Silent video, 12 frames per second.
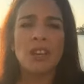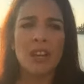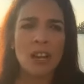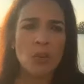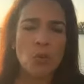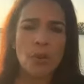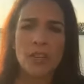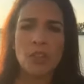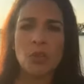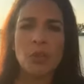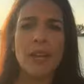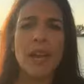according
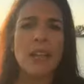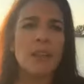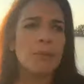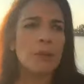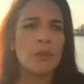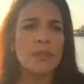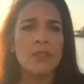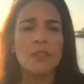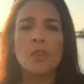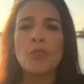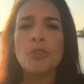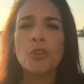to Gallup, it was in
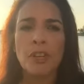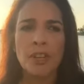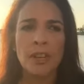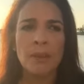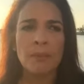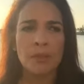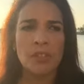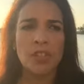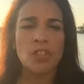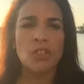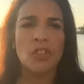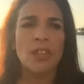the 38th
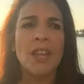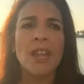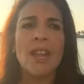position